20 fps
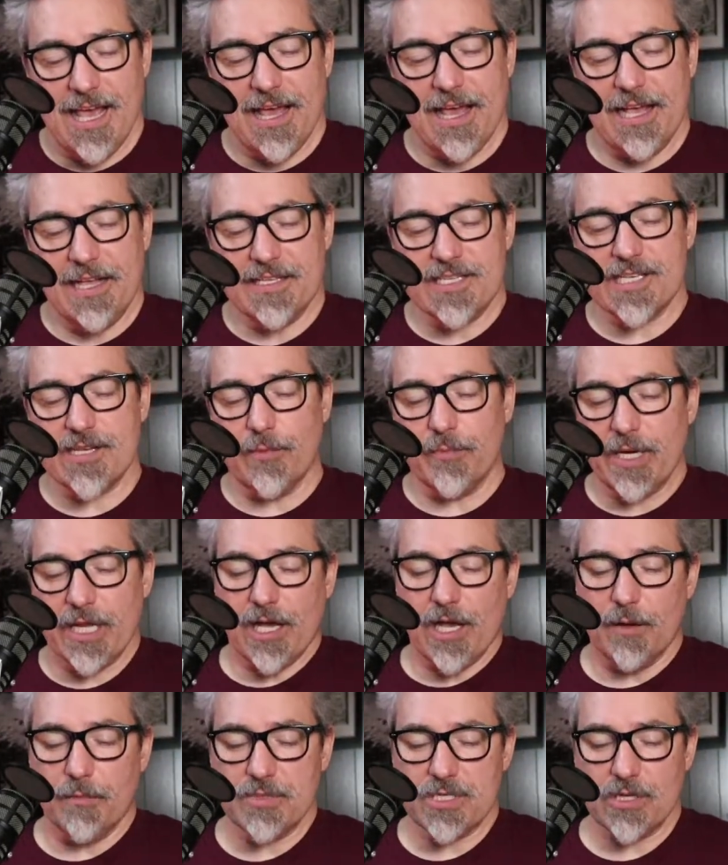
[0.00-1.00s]
and somebody
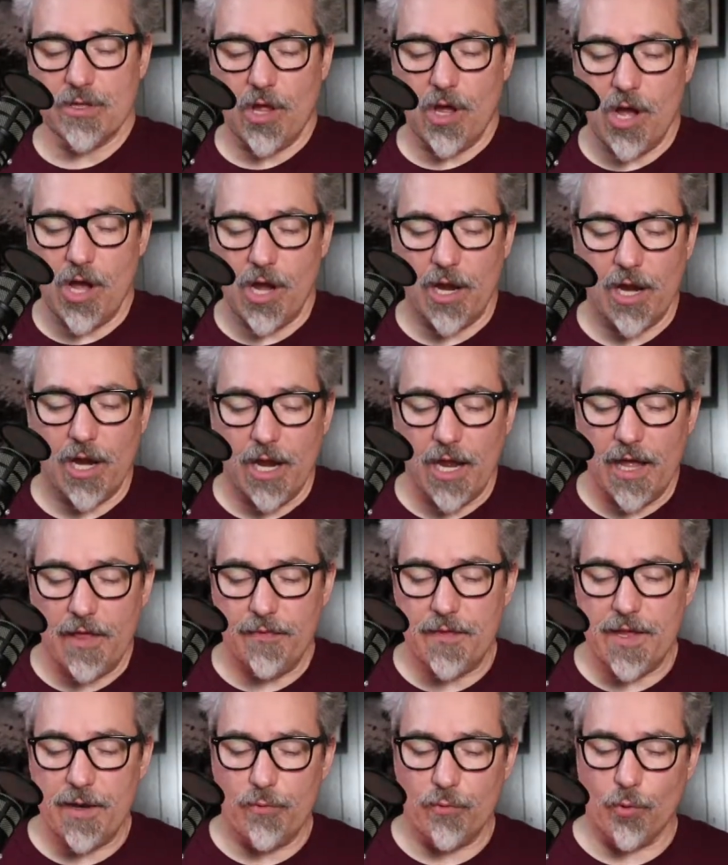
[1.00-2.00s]
comes along
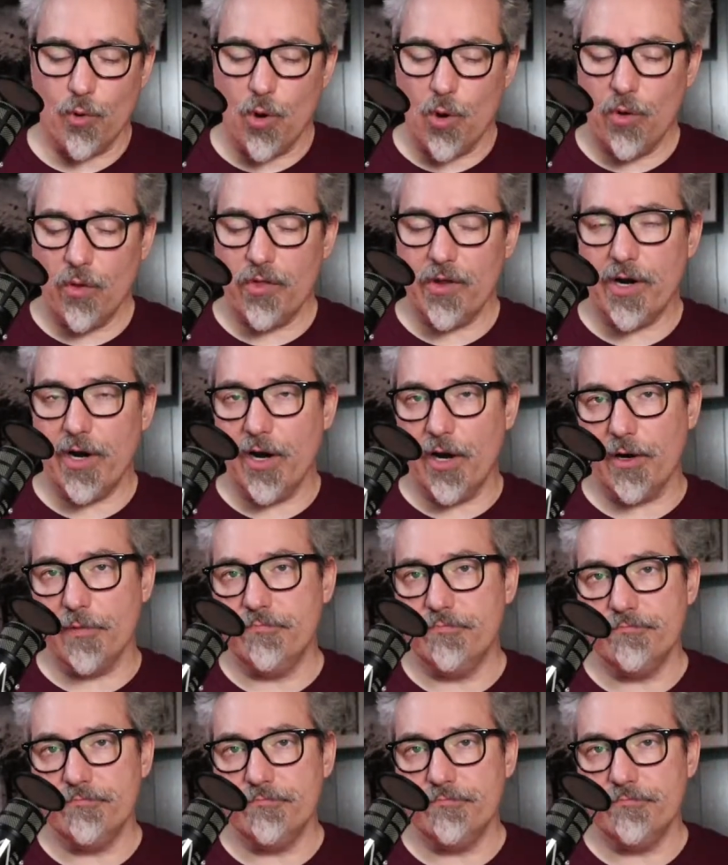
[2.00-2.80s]
and they roll their